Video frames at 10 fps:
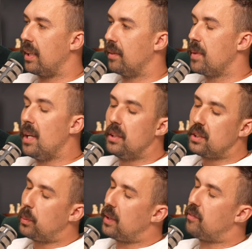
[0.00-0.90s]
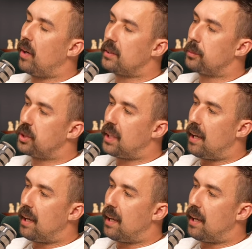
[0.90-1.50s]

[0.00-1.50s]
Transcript: Yeah. yeah. So what advice would you